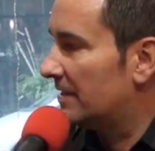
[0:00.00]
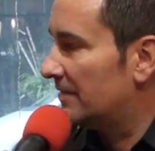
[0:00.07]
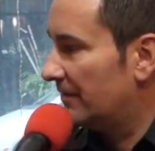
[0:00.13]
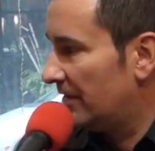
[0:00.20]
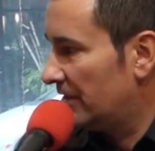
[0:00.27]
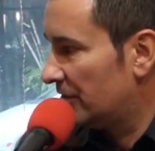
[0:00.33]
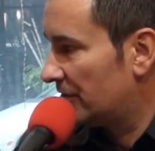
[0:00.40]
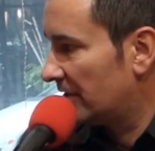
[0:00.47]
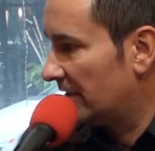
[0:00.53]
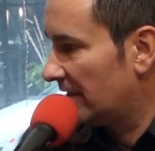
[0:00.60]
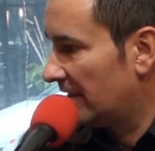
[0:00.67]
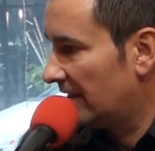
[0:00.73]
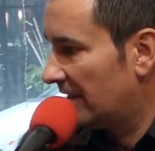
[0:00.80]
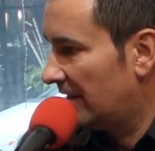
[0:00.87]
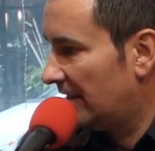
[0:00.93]

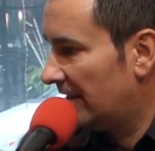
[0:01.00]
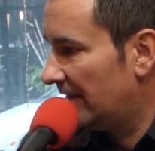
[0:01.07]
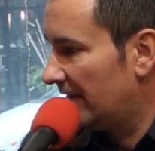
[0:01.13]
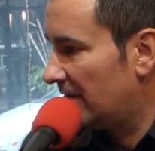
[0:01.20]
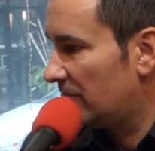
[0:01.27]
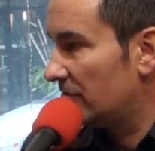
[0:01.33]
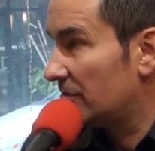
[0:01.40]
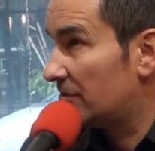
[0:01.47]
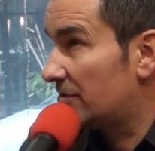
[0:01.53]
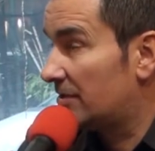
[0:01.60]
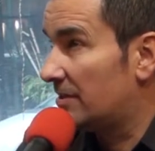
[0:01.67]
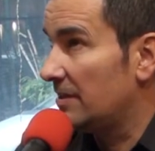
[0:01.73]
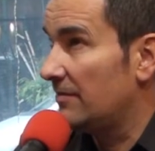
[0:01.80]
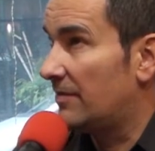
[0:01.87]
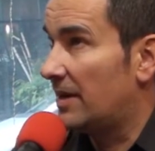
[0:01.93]
division. That was
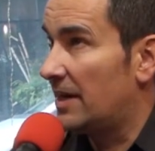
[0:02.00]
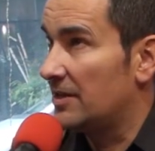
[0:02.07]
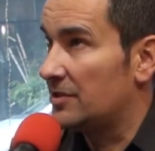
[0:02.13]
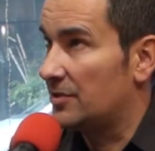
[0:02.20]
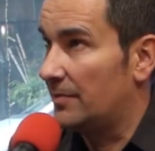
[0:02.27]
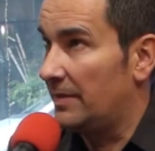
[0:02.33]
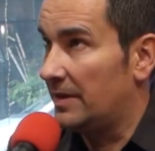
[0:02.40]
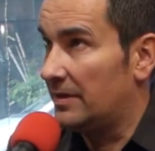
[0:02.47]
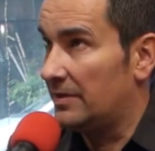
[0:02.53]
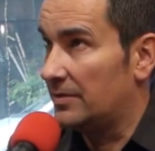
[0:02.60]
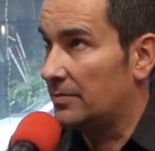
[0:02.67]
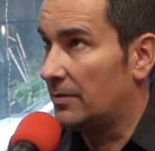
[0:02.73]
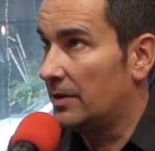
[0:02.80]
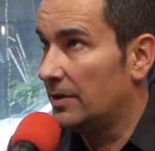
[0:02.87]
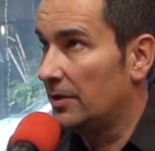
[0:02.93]
Steve
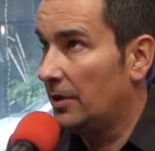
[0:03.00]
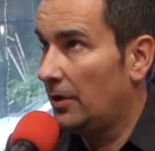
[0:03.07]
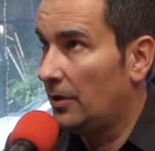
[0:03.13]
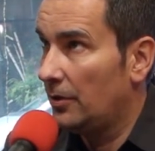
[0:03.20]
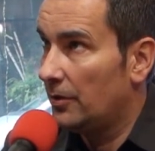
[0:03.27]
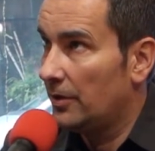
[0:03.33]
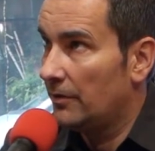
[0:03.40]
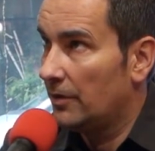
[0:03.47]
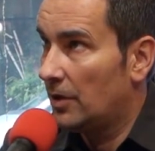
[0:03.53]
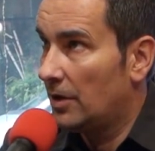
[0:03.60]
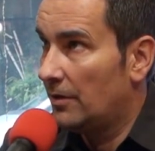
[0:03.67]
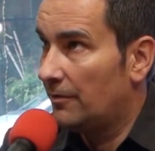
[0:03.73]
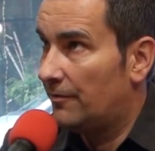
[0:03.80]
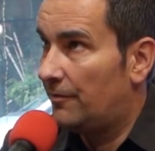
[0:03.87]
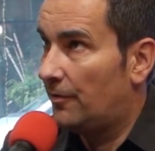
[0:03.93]
Yzerman's
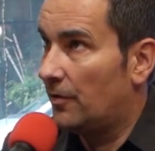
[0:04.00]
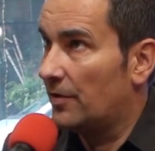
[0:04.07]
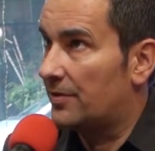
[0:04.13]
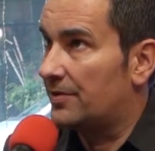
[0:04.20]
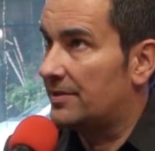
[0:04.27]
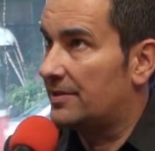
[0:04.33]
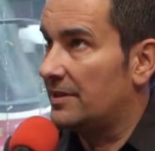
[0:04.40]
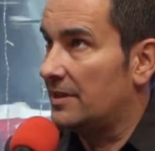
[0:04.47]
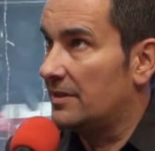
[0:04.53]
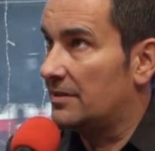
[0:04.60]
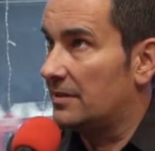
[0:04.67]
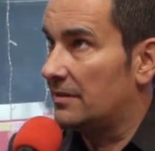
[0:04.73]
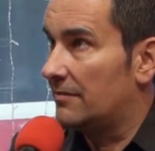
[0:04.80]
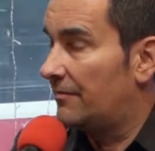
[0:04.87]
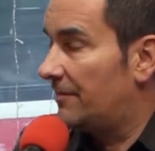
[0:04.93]
fifth
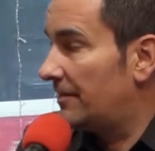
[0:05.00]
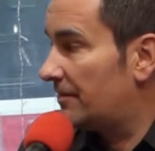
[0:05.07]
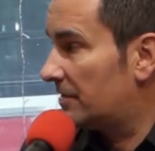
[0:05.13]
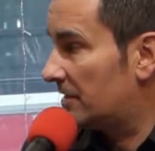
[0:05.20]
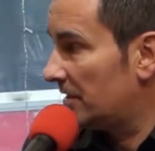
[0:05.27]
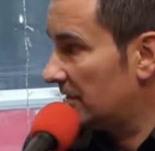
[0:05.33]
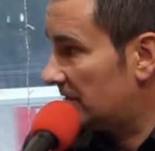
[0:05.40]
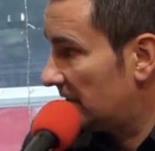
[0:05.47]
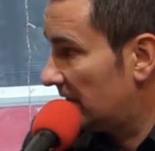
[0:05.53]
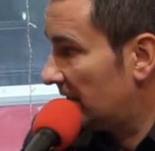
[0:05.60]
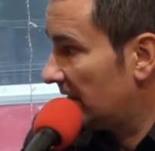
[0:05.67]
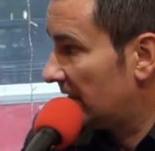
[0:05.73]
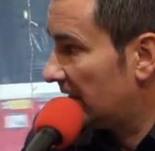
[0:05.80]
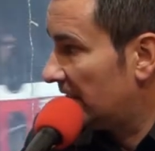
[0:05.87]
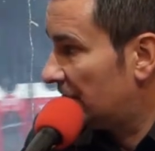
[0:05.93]
season
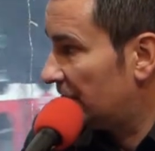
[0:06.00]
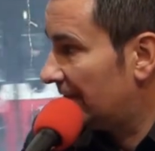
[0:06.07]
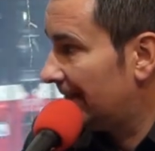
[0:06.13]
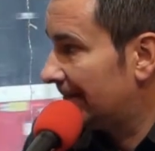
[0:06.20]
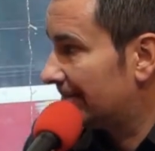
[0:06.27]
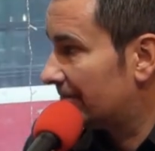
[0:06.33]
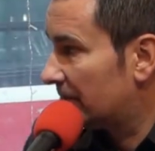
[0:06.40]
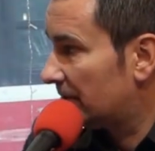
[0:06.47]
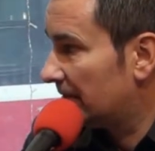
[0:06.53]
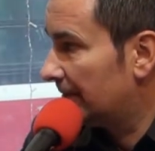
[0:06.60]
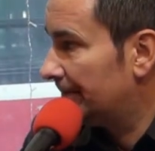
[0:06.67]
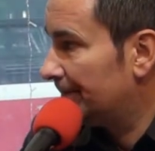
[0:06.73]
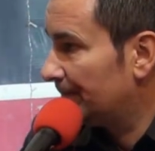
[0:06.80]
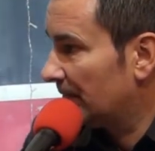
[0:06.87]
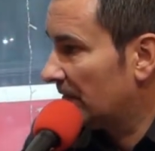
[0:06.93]
in the NHL.
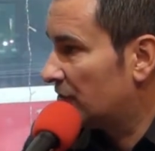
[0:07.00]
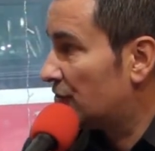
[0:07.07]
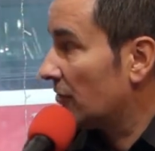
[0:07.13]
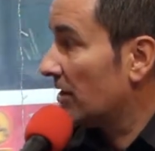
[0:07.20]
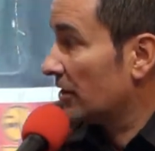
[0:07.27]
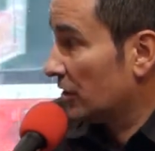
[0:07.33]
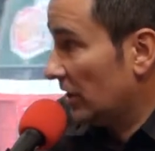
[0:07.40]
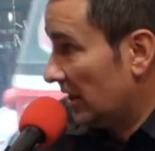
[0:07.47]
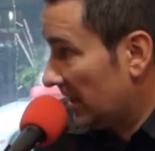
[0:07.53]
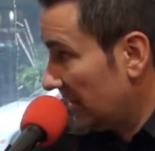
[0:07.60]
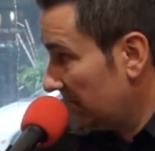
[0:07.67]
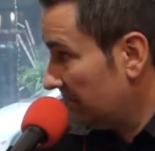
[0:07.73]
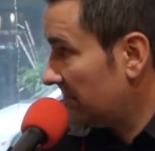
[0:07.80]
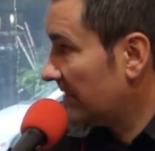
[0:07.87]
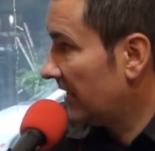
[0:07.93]
So Gerard
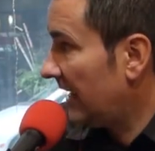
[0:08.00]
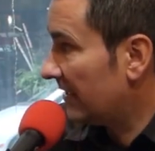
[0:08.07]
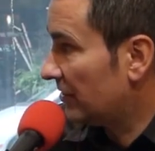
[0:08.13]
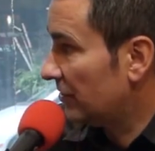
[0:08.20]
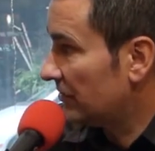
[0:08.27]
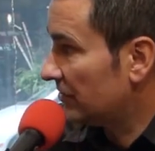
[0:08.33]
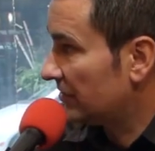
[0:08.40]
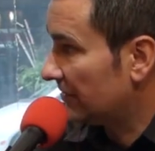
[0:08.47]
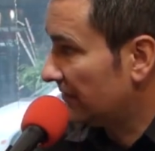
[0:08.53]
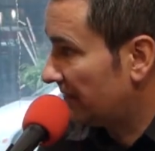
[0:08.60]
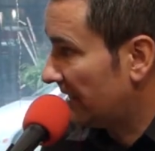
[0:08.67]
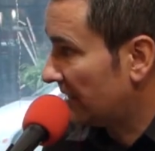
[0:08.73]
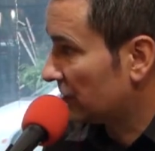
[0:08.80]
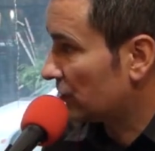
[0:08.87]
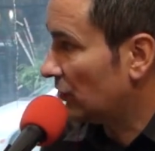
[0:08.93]
Gallant, head coach of the
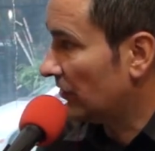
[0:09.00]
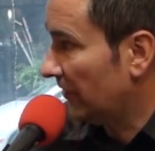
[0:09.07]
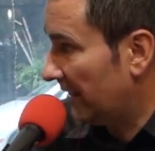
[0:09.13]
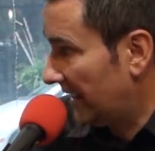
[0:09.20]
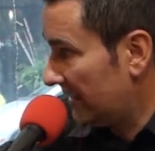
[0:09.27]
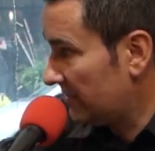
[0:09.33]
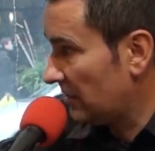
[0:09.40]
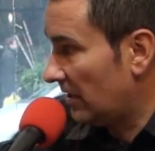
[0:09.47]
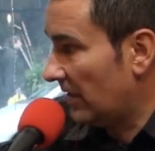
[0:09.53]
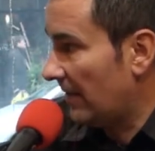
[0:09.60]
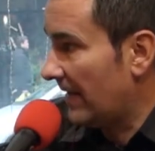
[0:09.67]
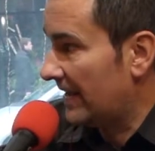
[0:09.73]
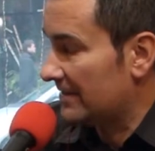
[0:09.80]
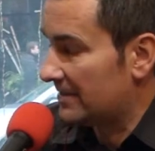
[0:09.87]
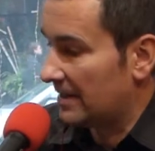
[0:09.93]
Vegas Golden Knights, on
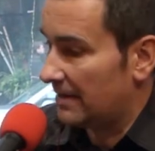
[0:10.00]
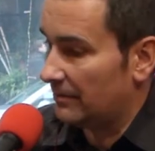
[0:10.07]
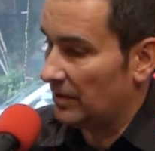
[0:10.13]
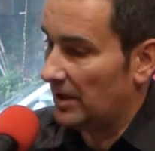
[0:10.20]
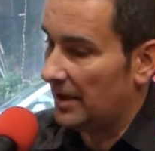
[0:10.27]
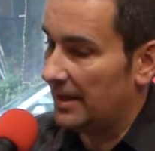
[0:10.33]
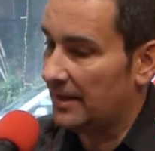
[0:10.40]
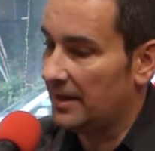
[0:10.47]
that same line.